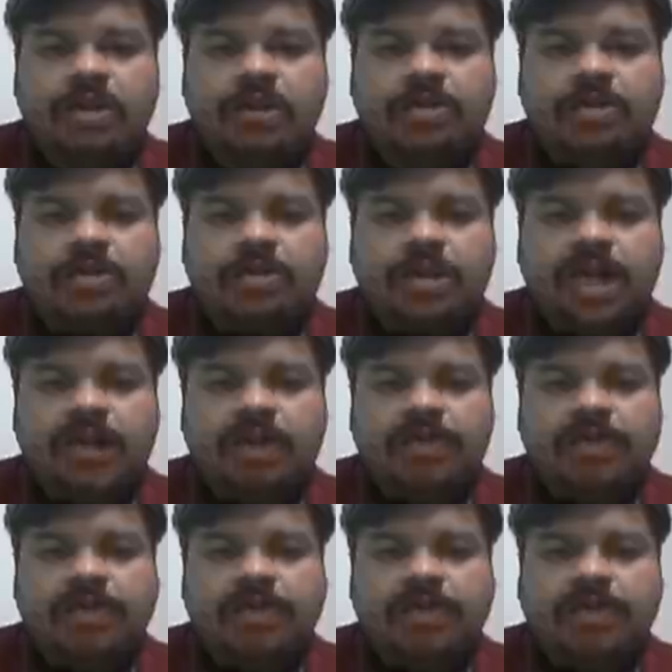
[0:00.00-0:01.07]
So there will
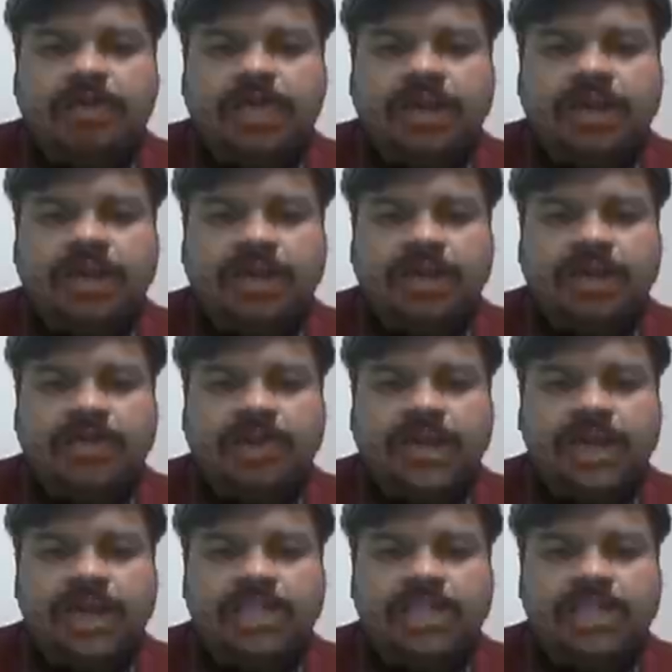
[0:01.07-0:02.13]
be some set of
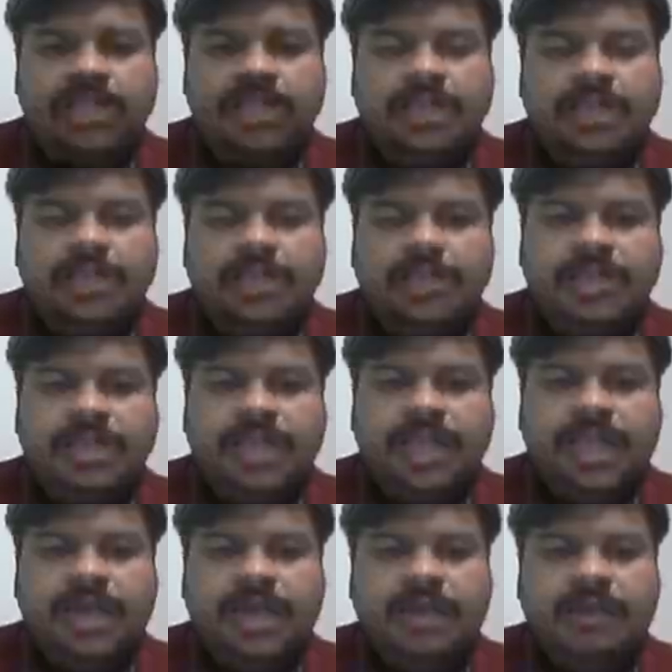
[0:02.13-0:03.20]
advantages in using
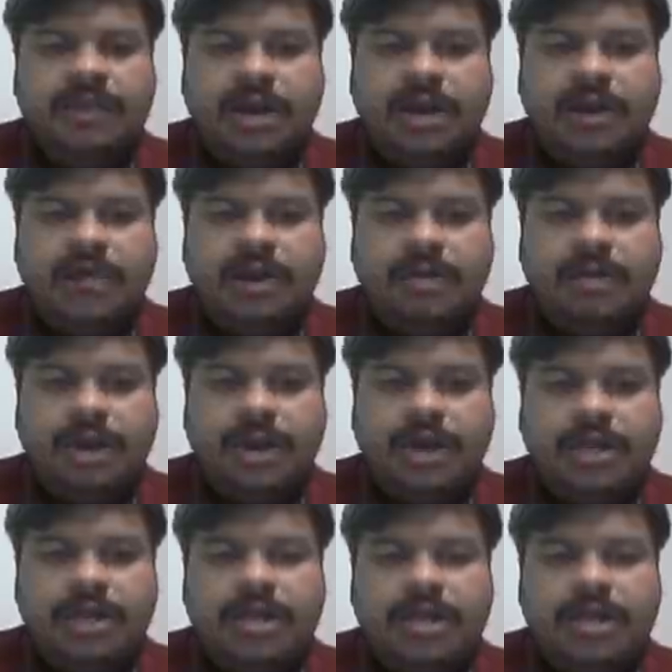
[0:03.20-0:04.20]
a waterfall model.